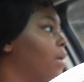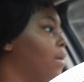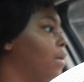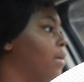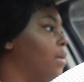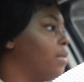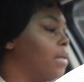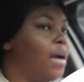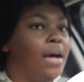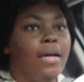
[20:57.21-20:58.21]
and
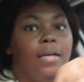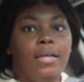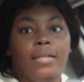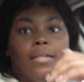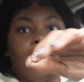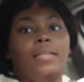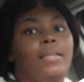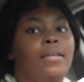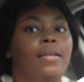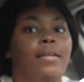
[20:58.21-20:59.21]

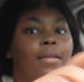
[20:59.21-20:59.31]
I